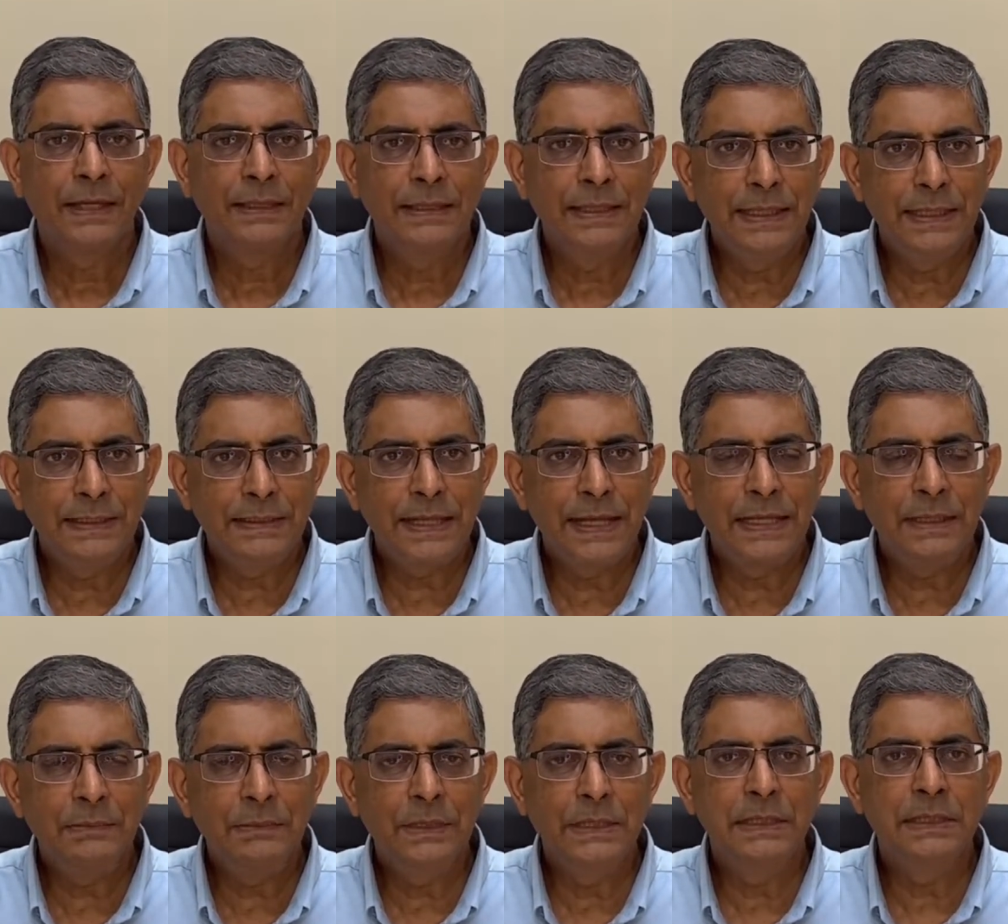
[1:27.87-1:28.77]

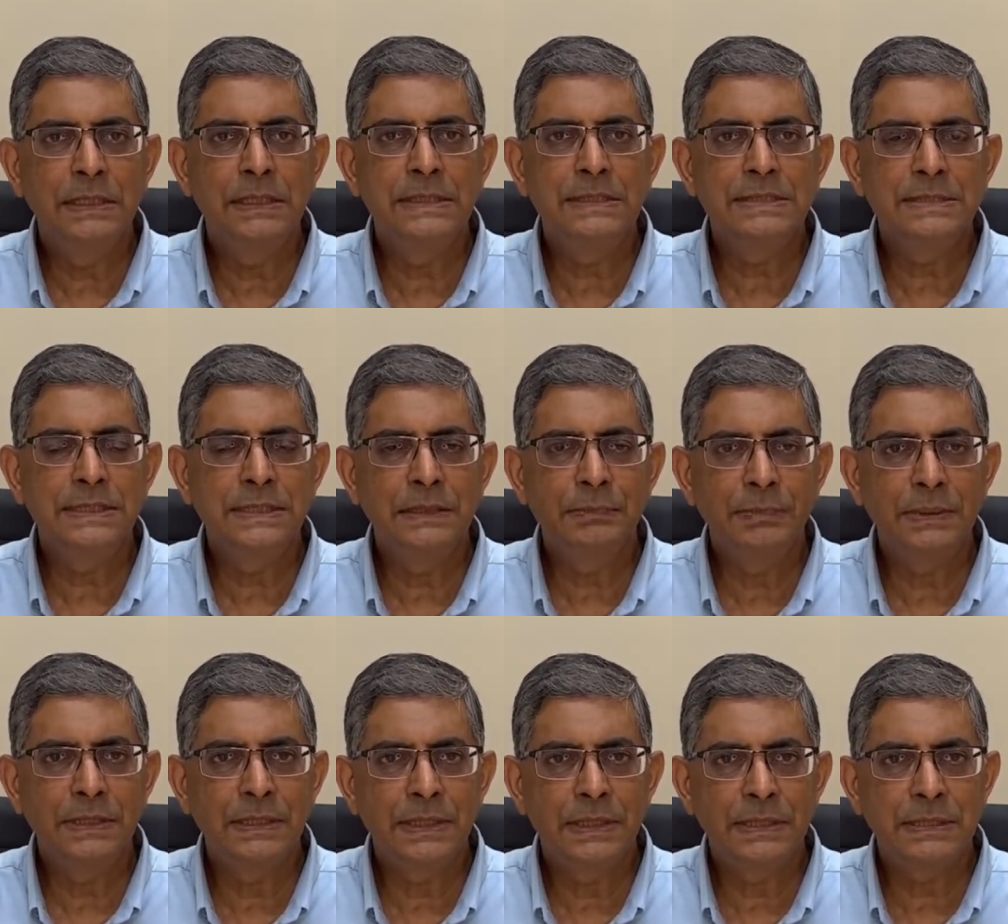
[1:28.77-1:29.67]
daytime increased
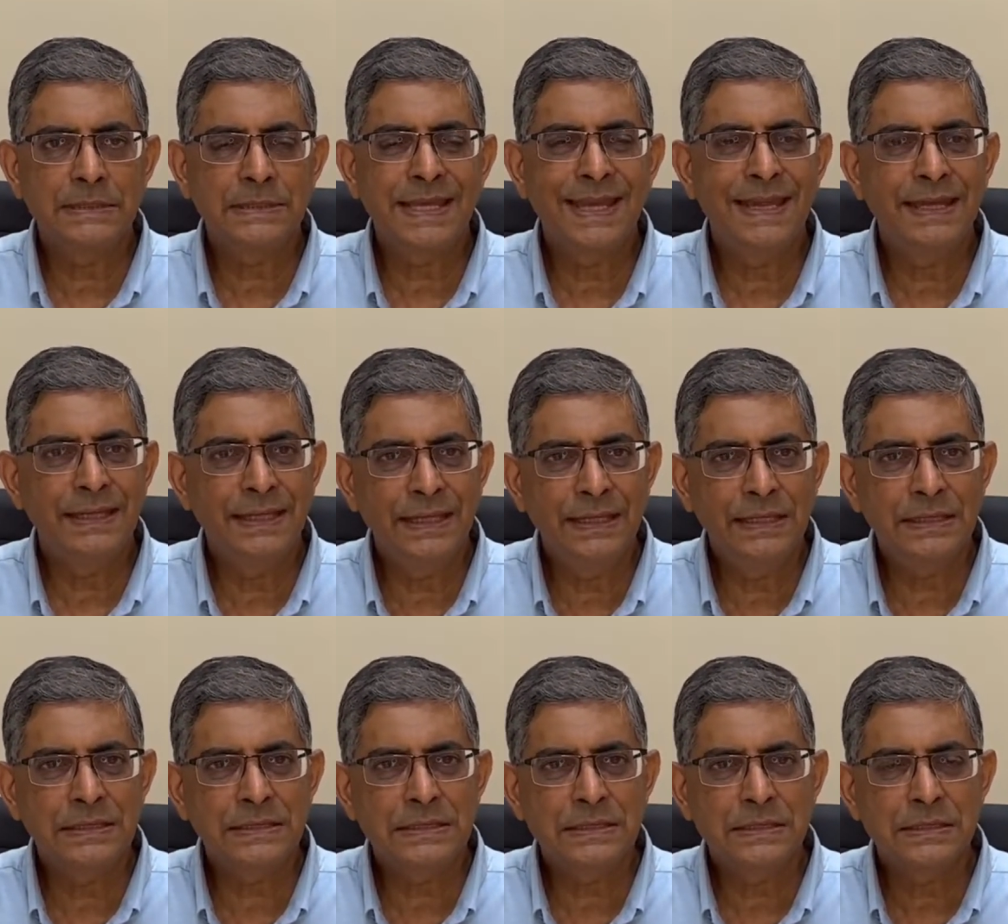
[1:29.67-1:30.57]
sleepiness,
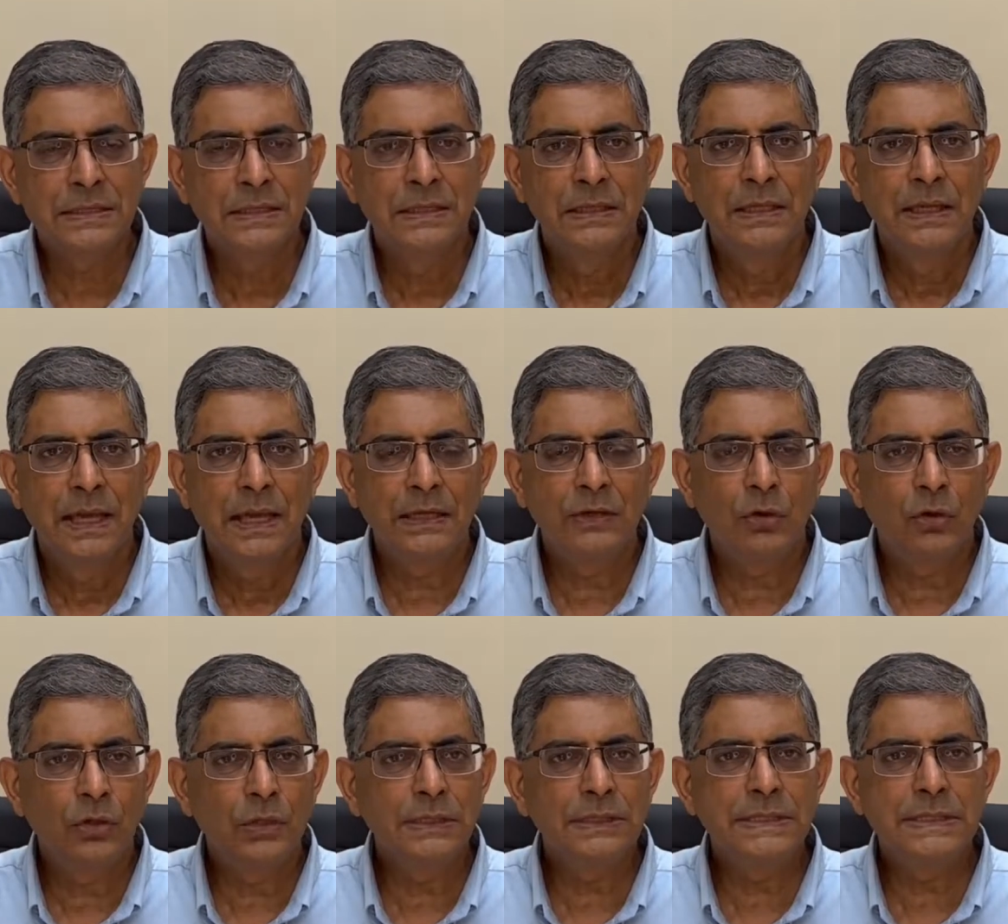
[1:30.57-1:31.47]
headaches, and
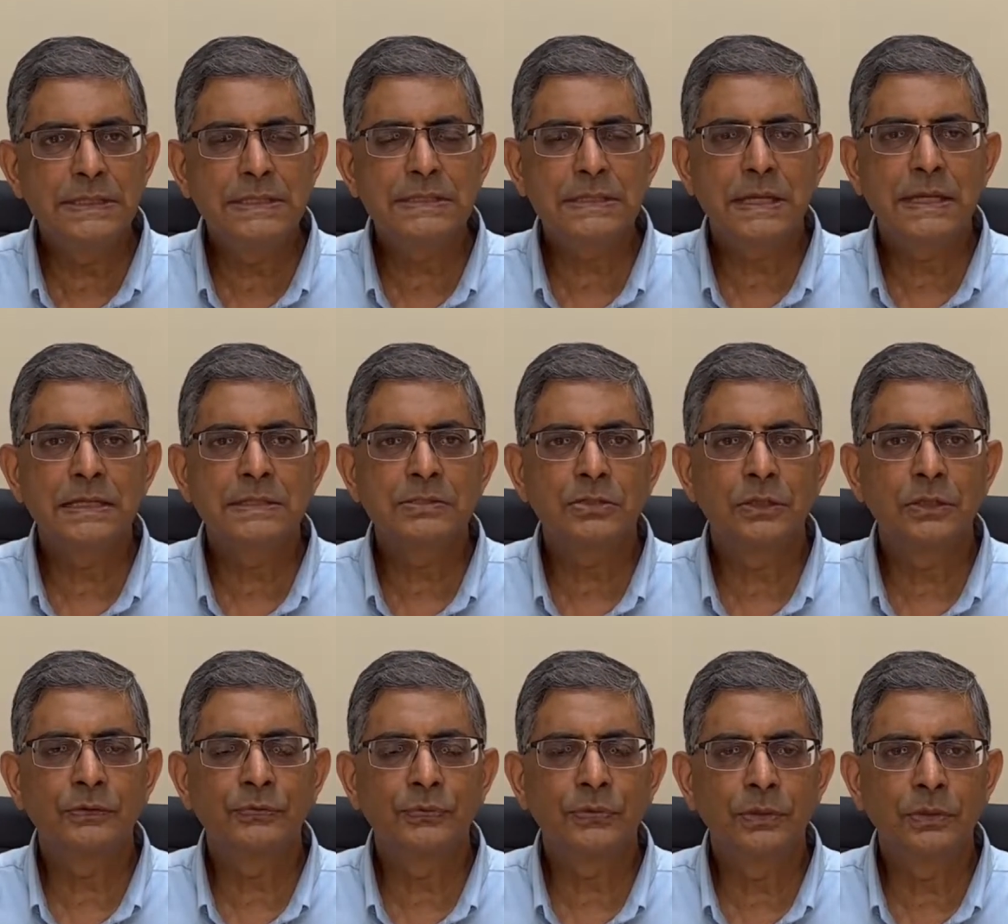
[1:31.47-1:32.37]
all these are sort
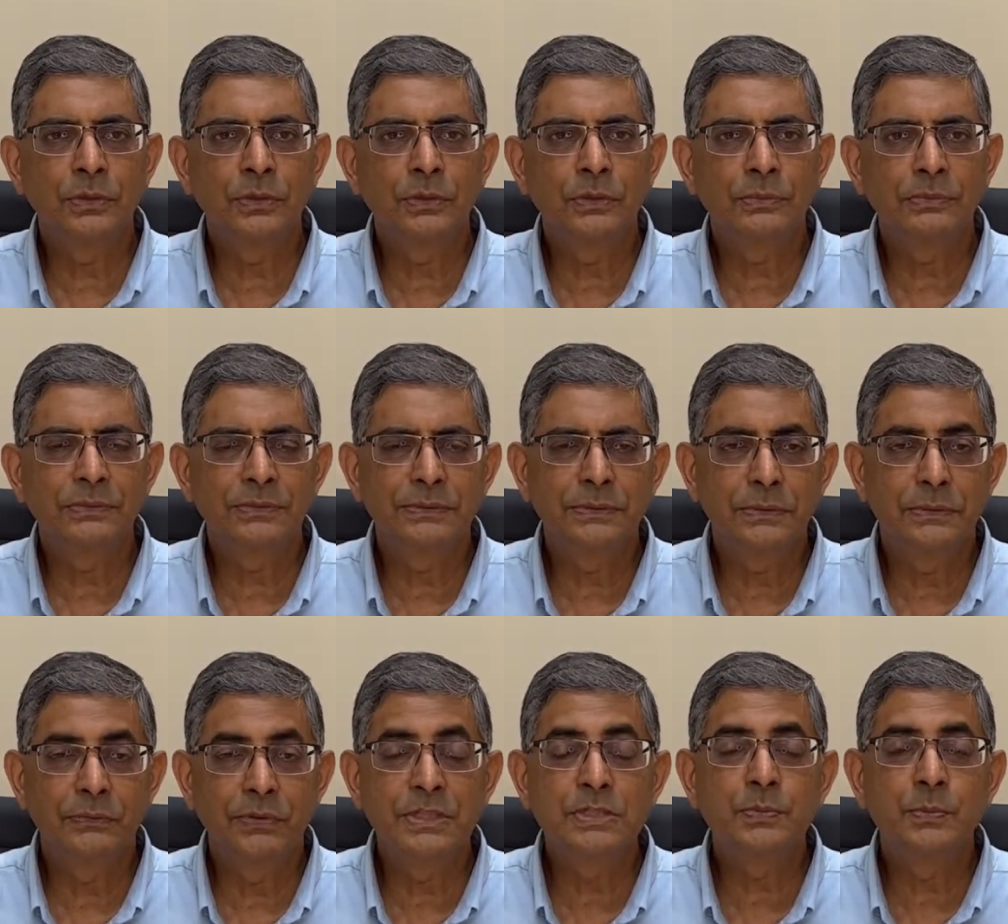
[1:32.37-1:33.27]
of, you know,
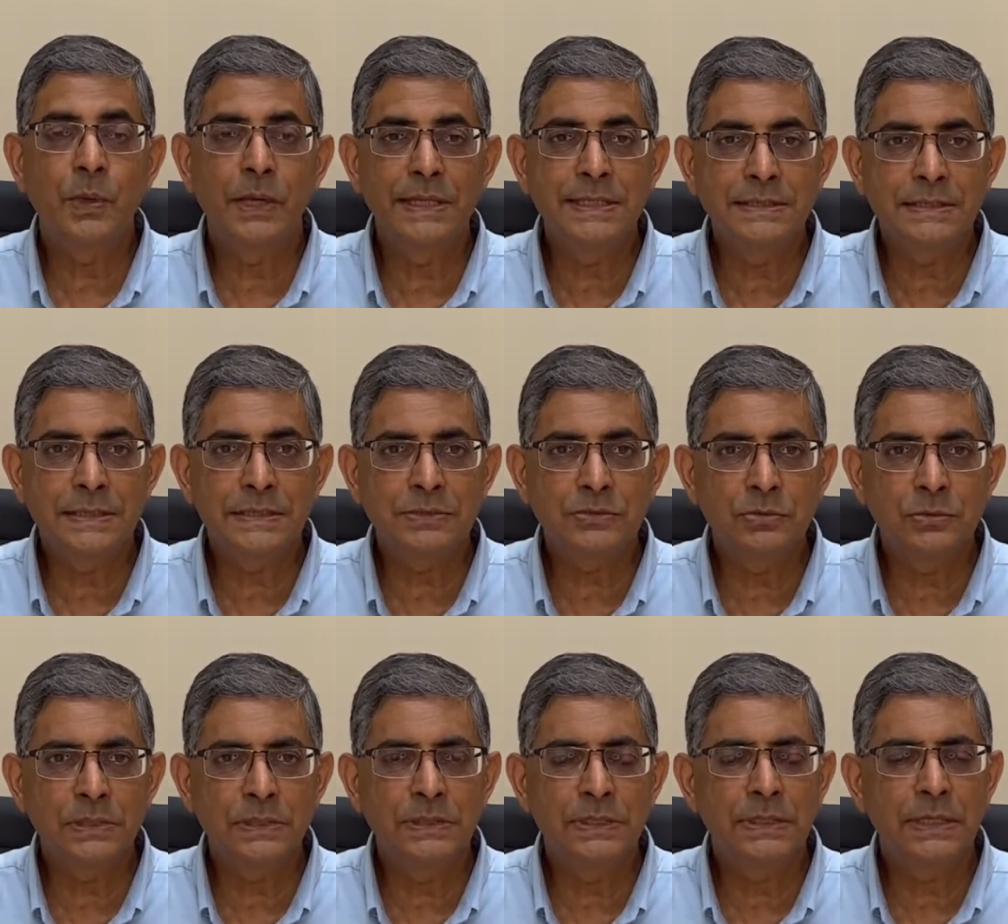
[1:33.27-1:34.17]
which points us to
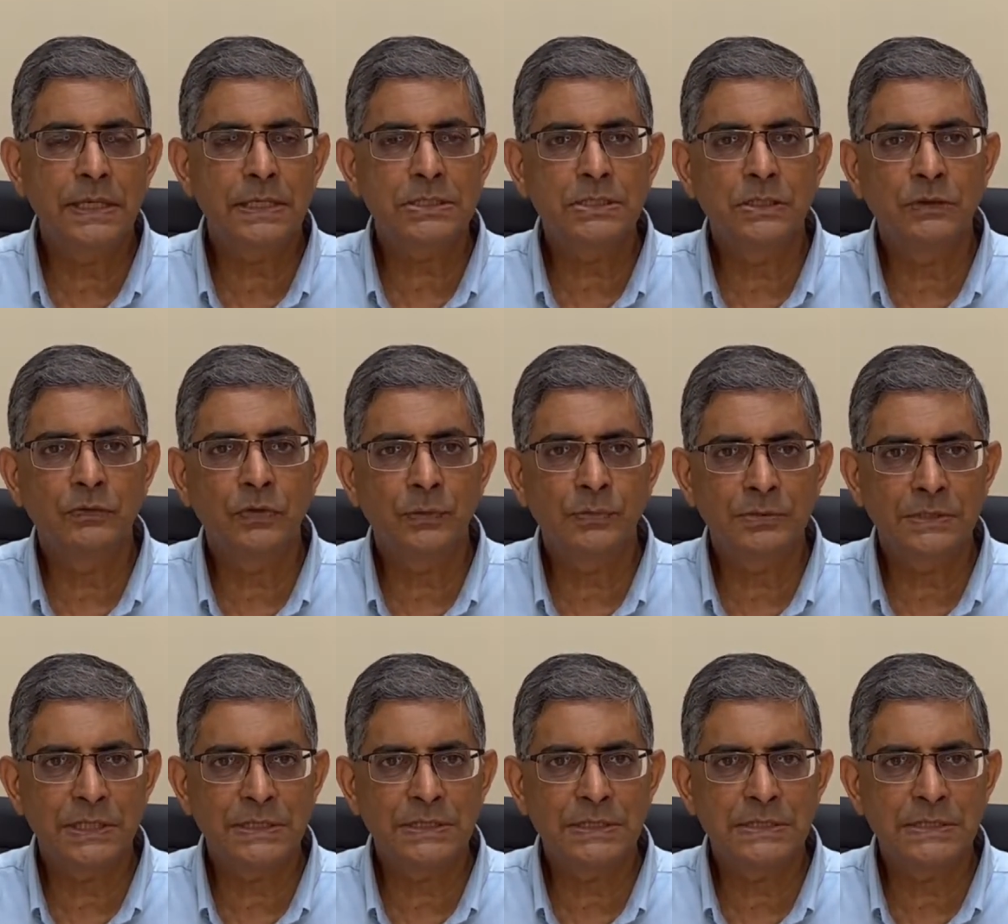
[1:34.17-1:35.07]
the direction of
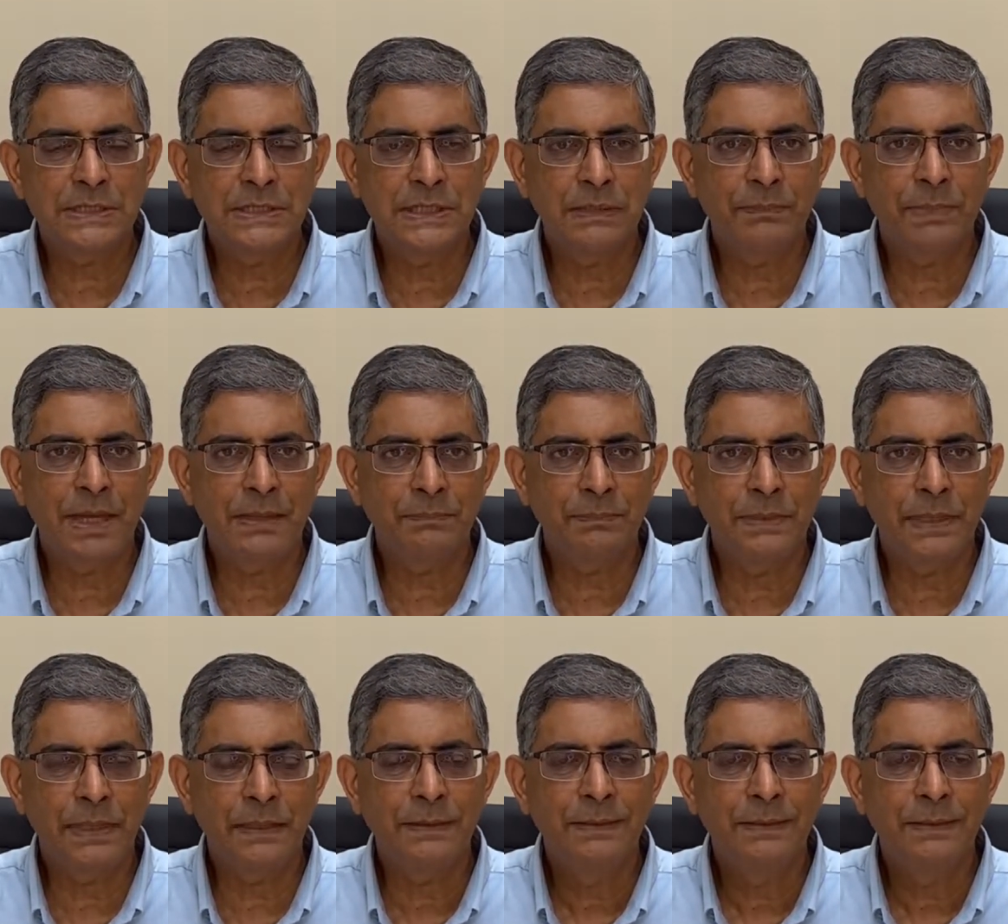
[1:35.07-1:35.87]
obstructive sleep apnea.